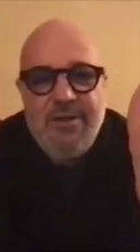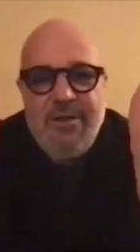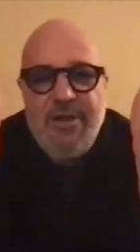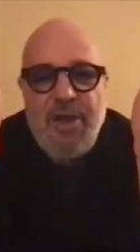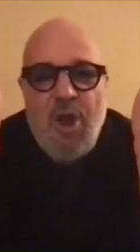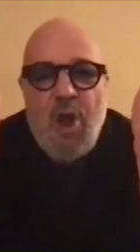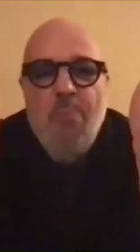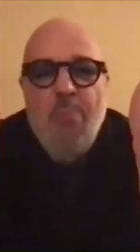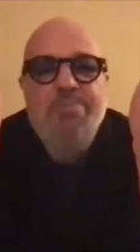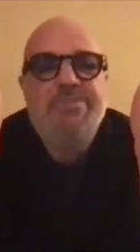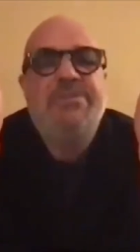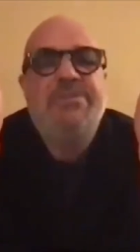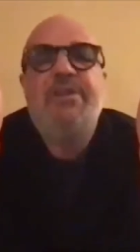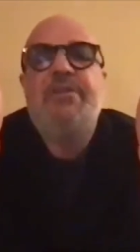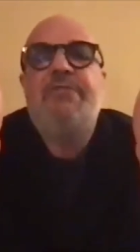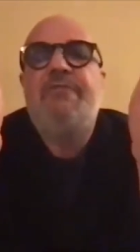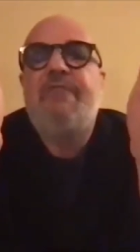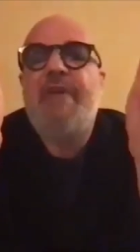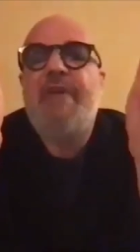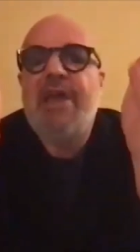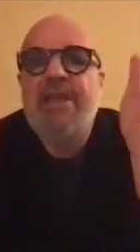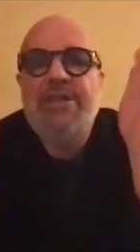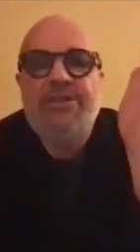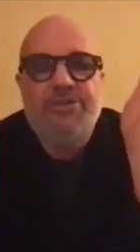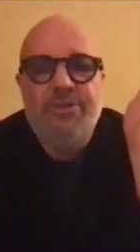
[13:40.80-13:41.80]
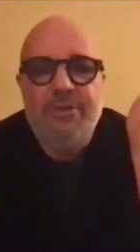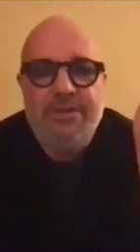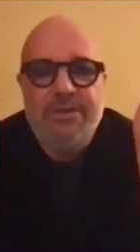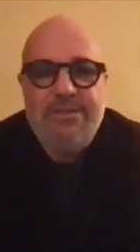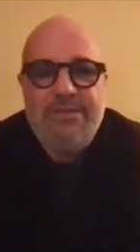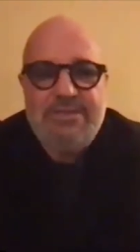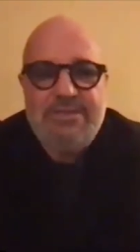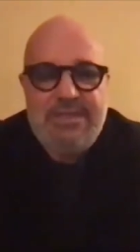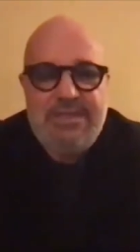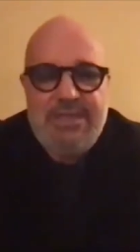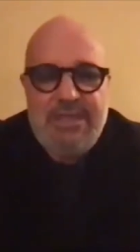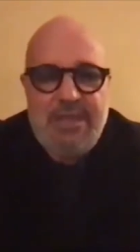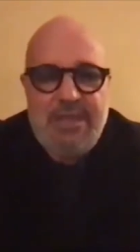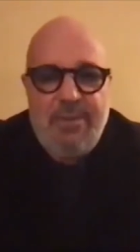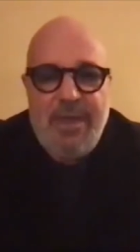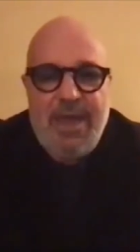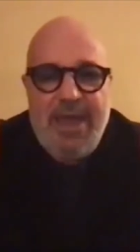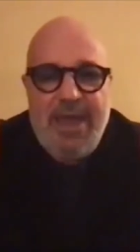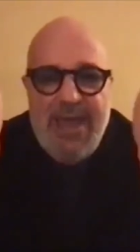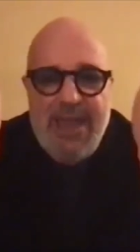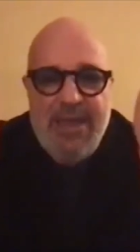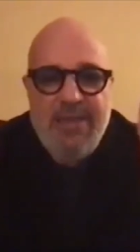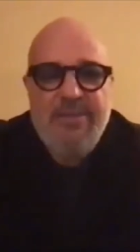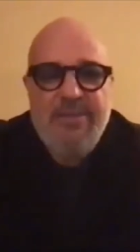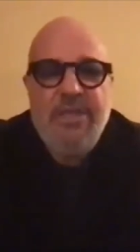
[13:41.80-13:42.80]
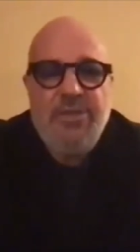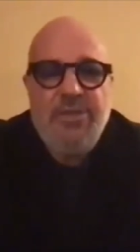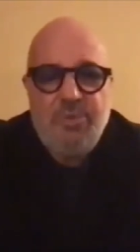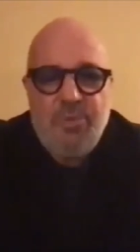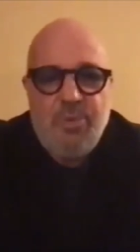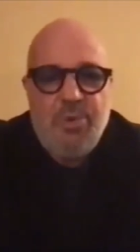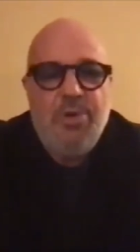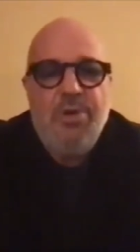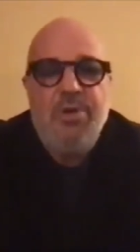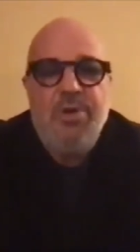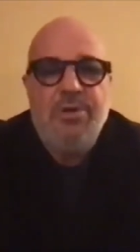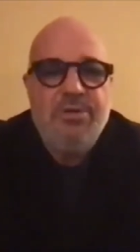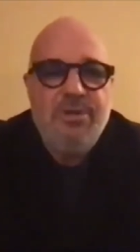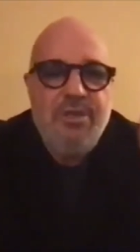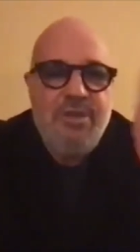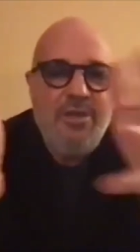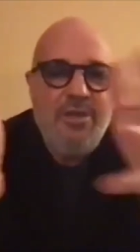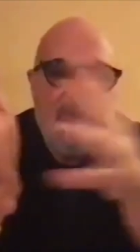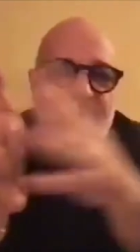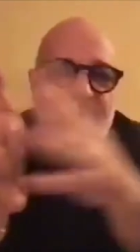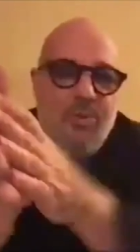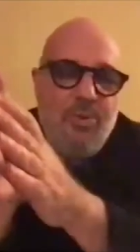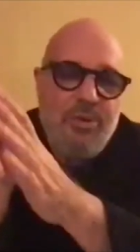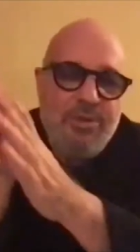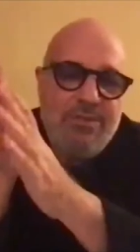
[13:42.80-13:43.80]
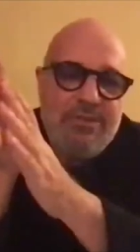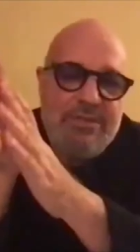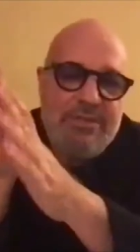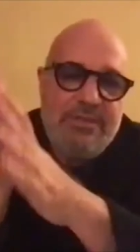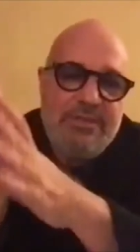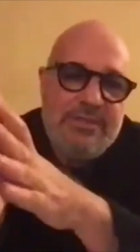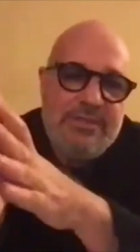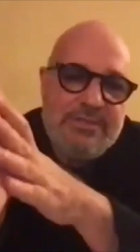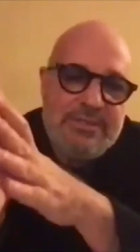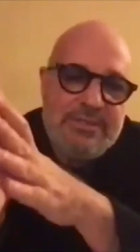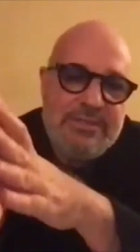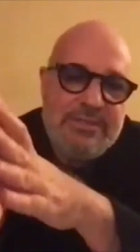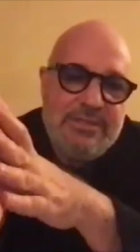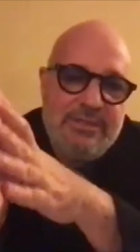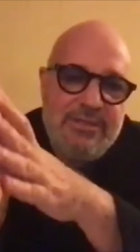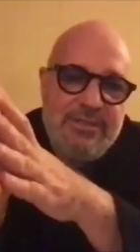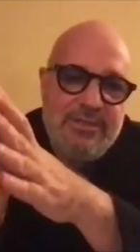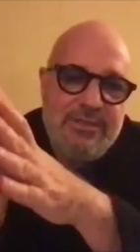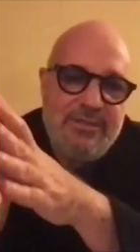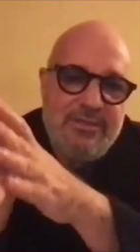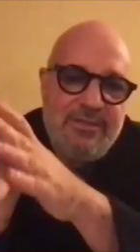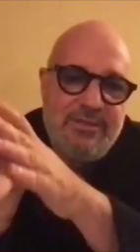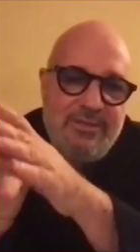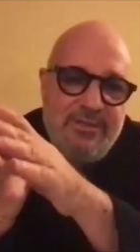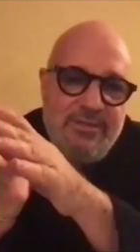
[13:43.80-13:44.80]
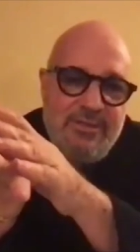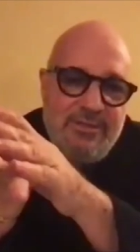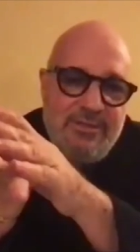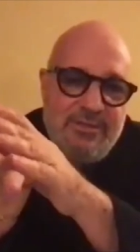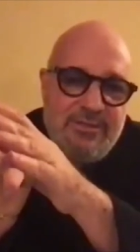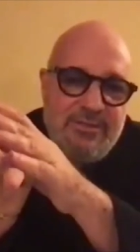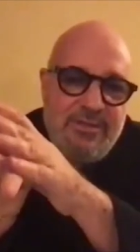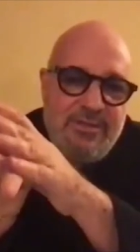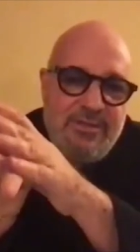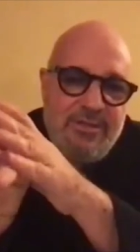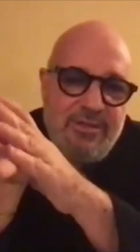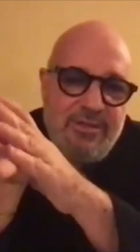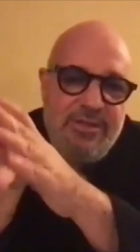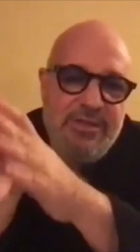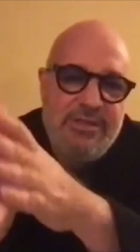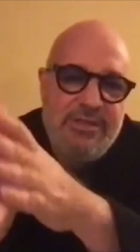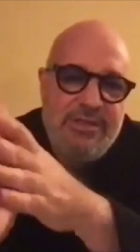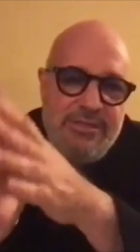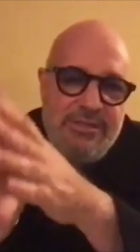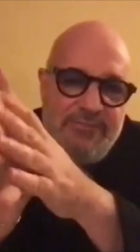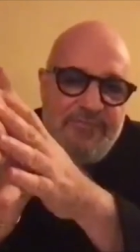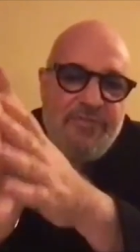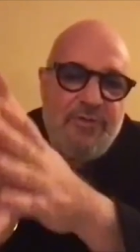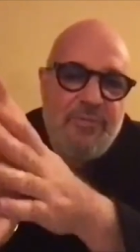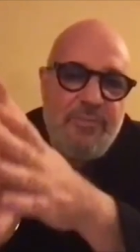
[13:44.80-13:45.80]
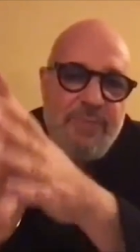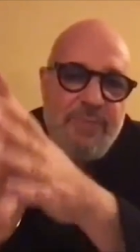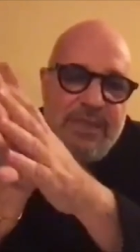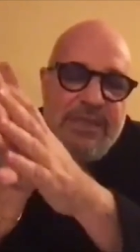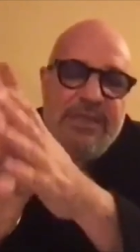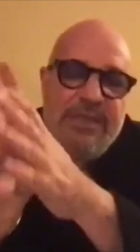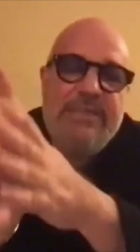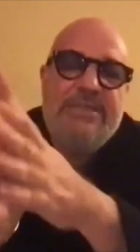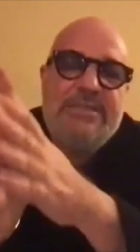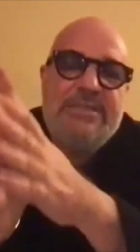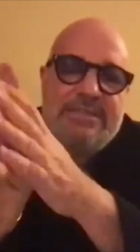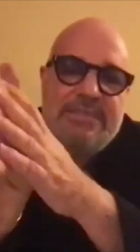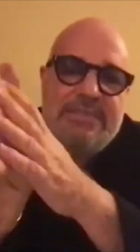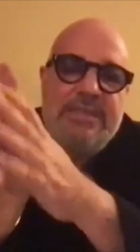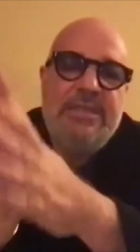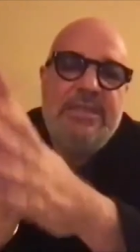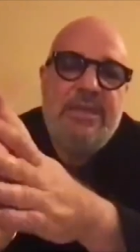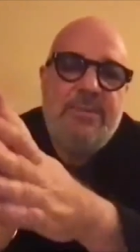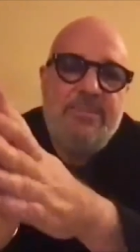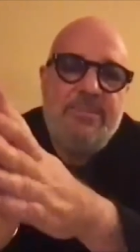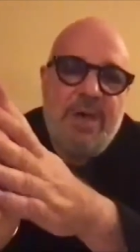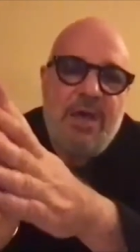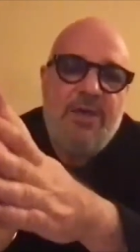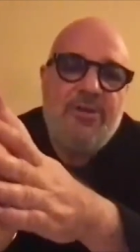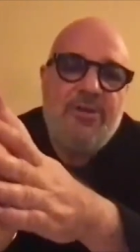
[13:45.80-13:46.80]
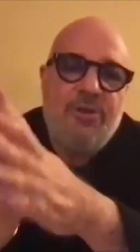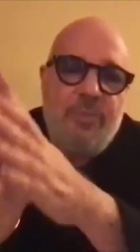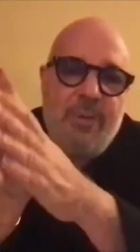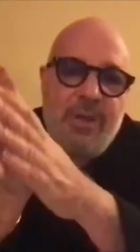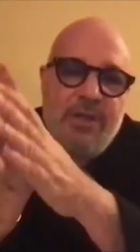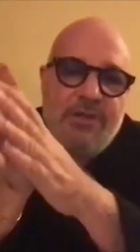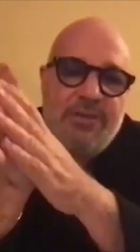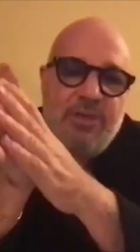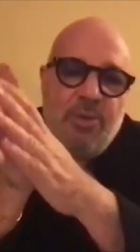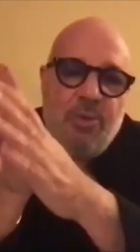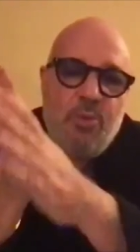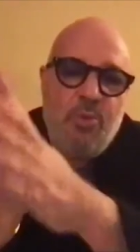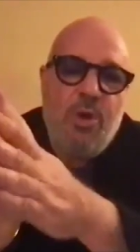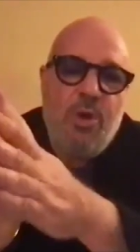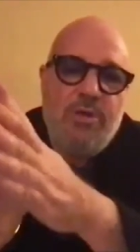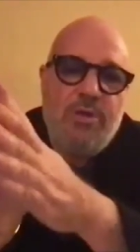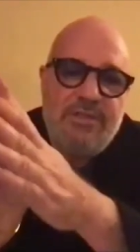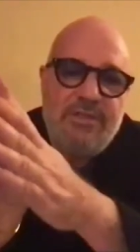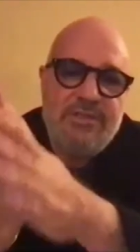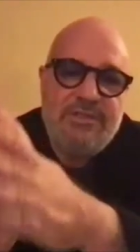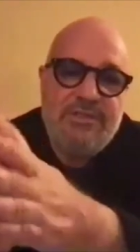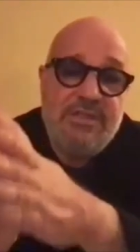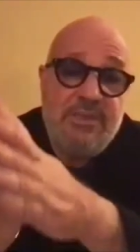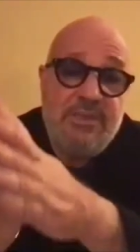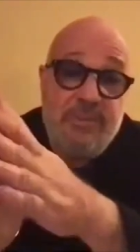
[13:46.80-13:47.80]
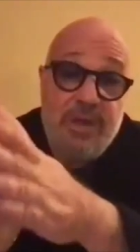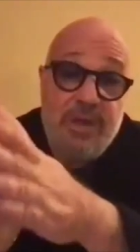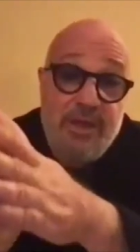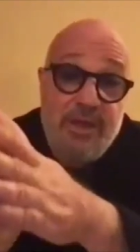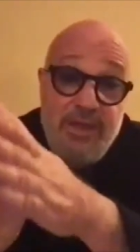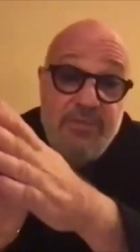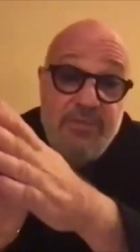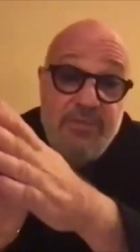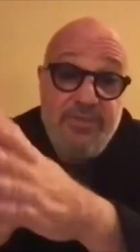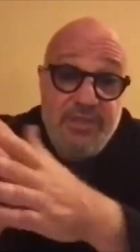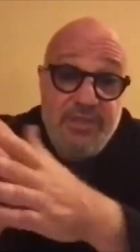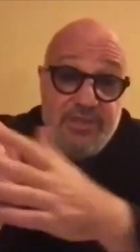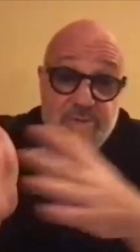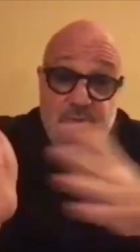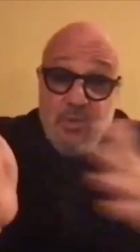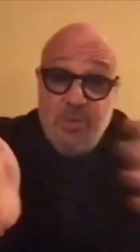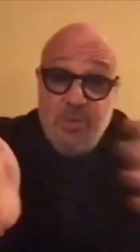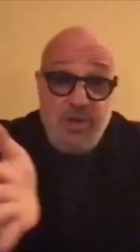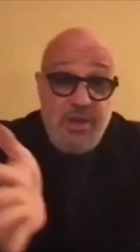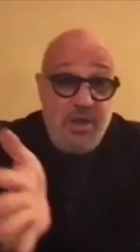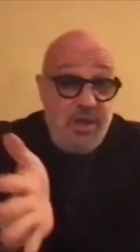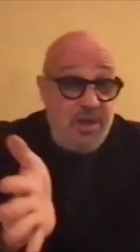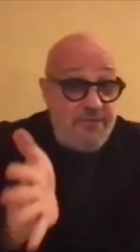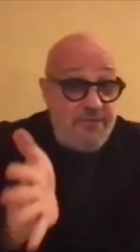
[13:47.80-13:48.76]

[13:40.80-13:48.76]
observational cinema? I hate that word. What is, for me, is cinema, no matter what is cinema. And this we learn